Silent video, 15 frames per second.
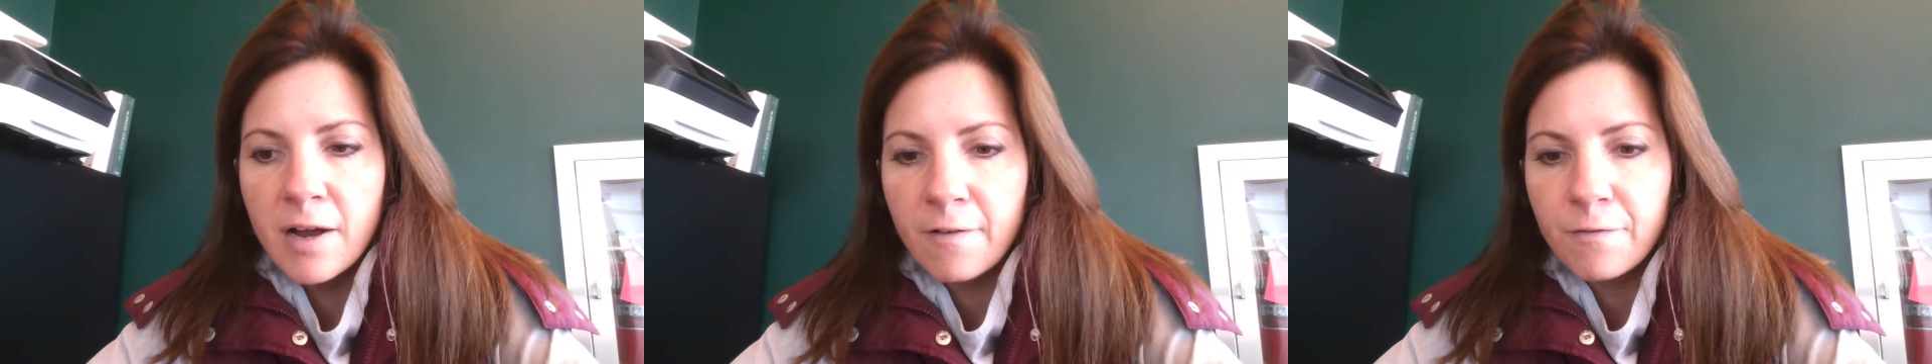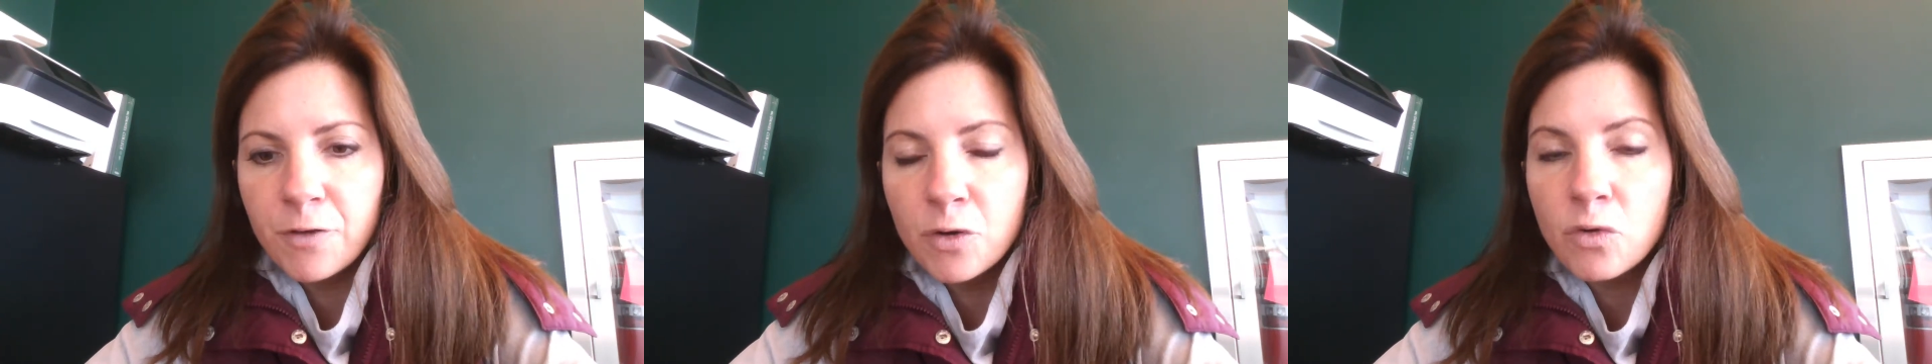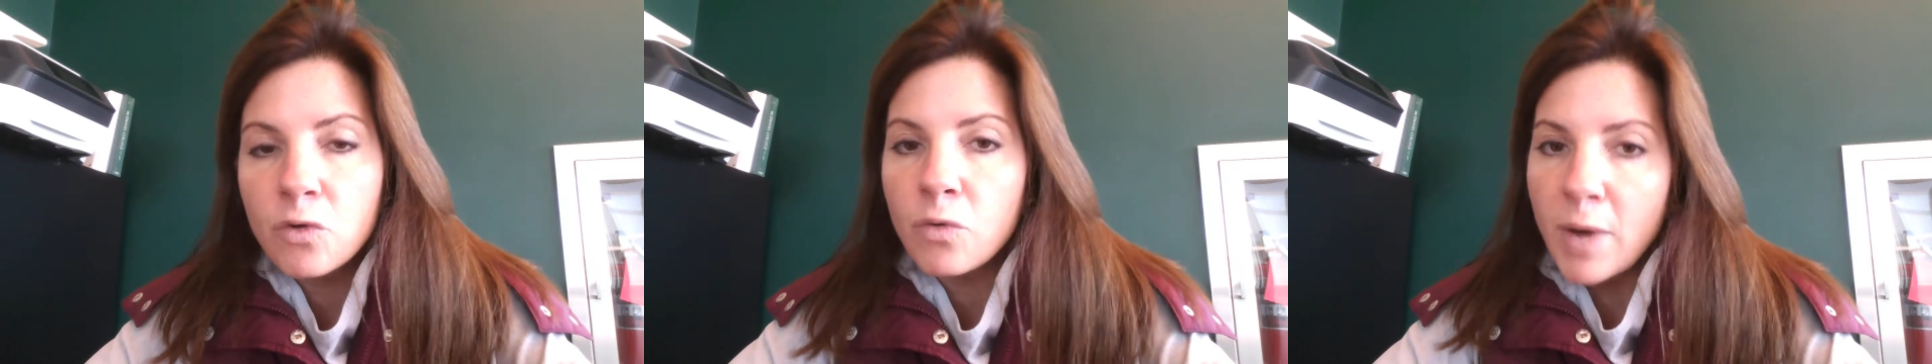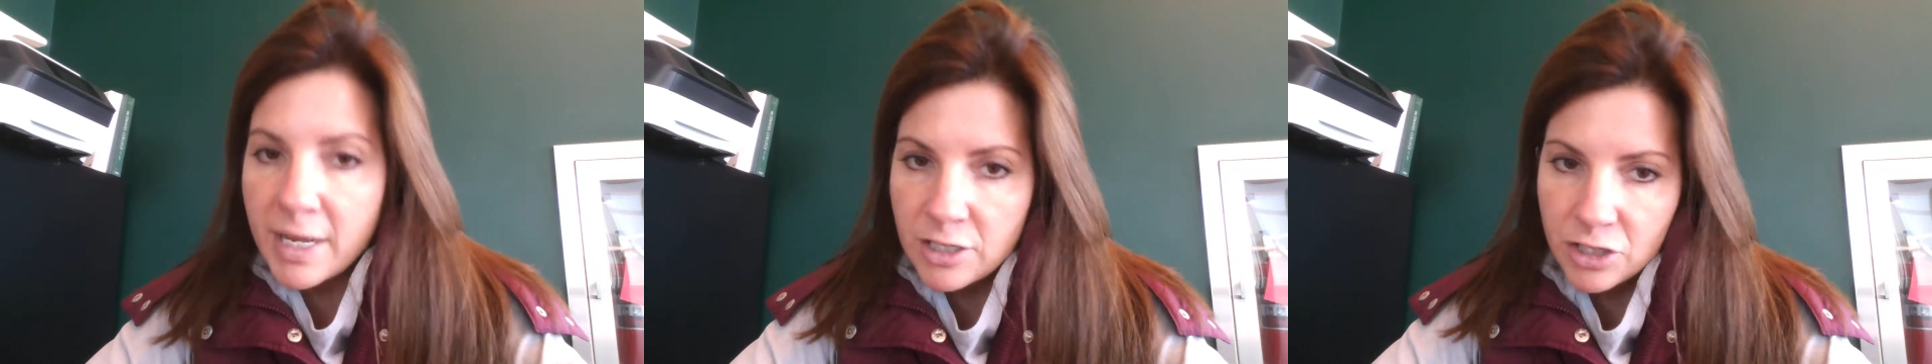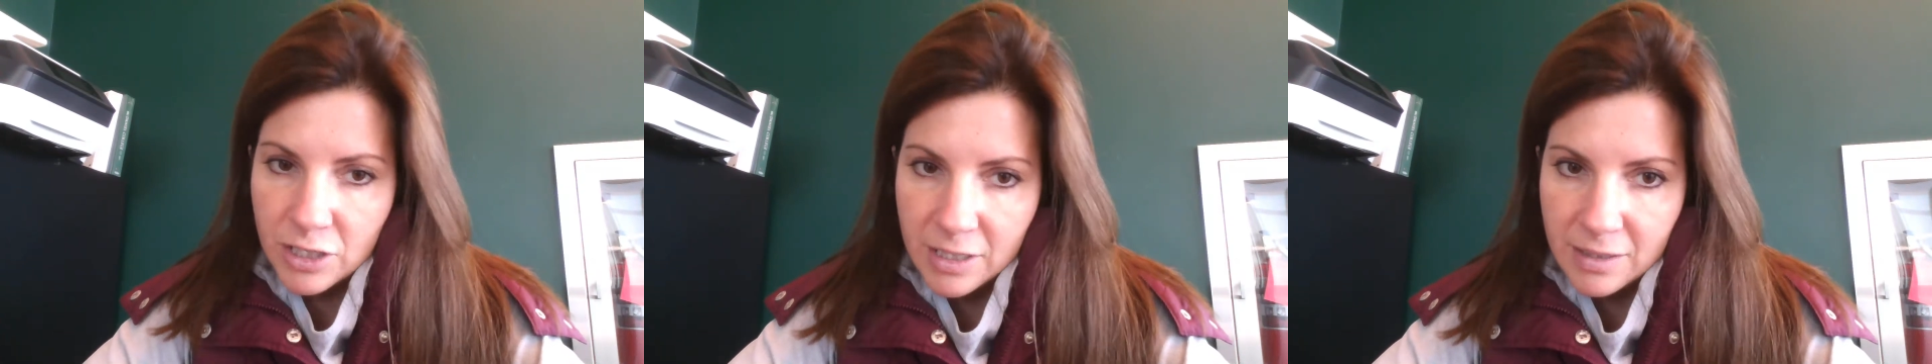a few
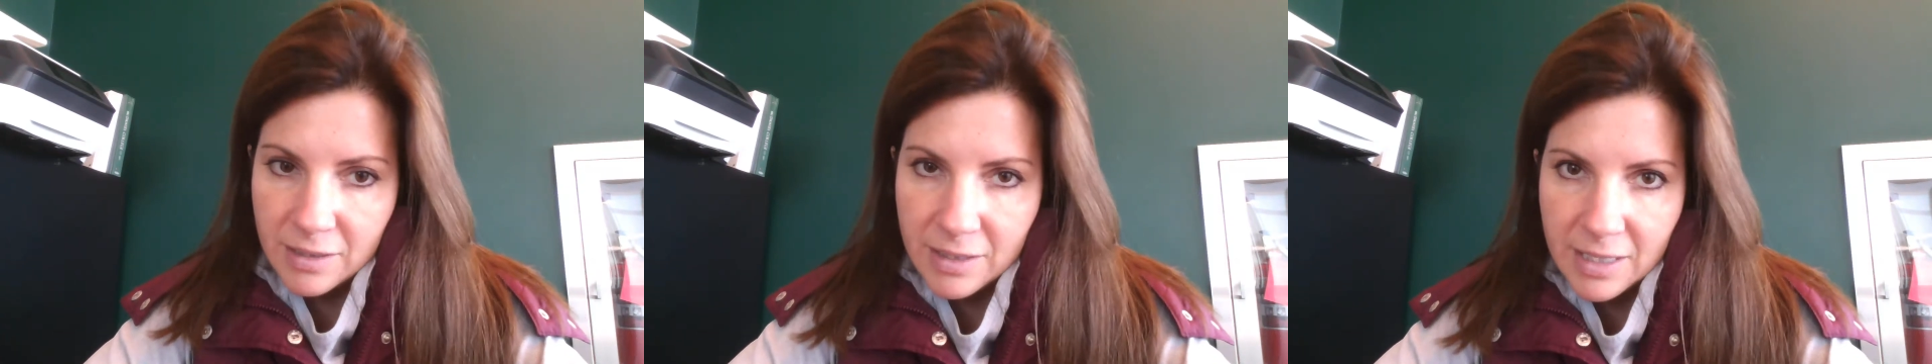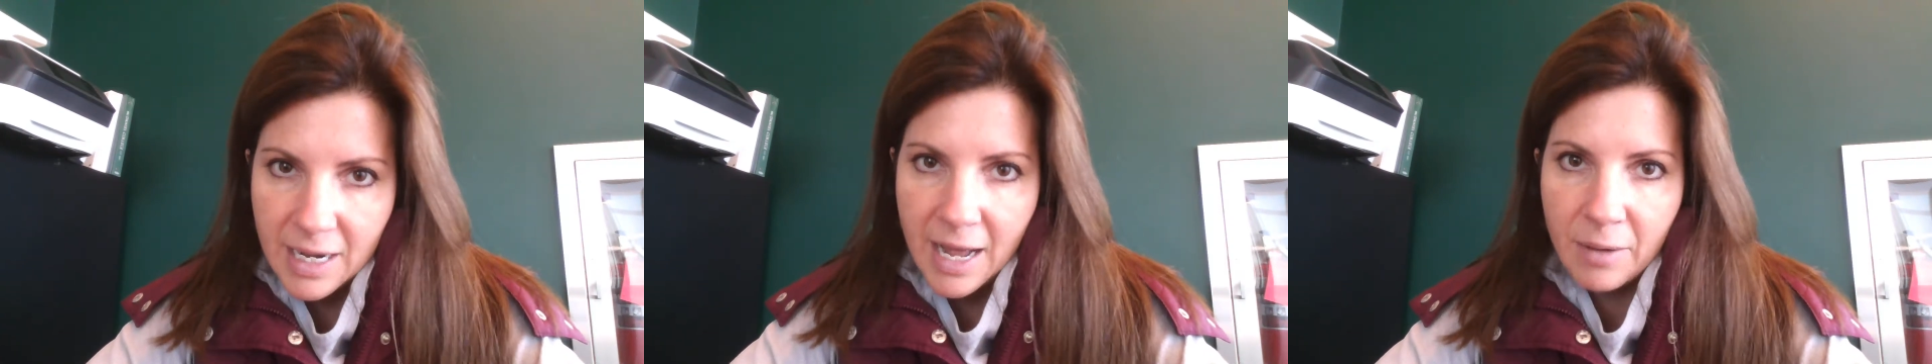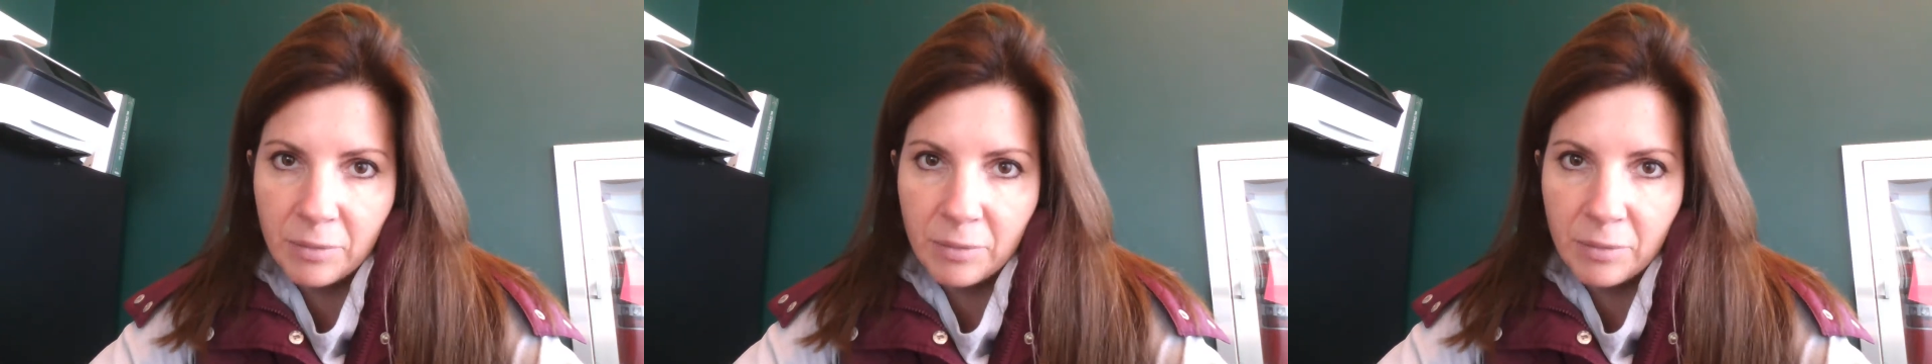questions that I